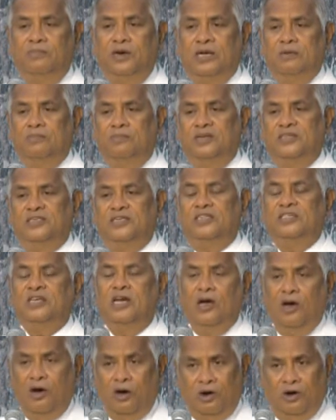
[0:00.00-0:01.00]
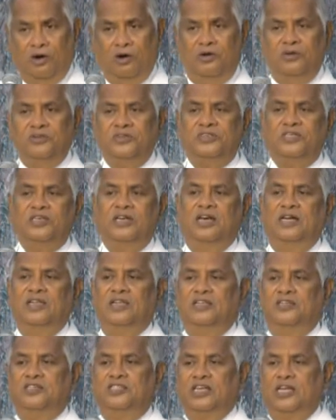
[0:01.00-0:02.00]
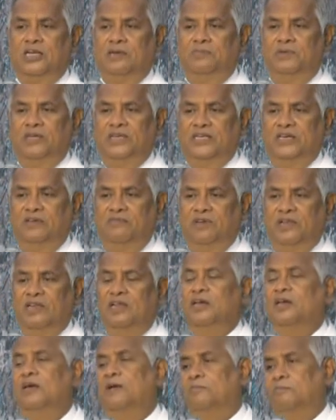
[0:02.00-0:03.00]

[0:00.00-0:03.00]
Bible says ask and it shall be given.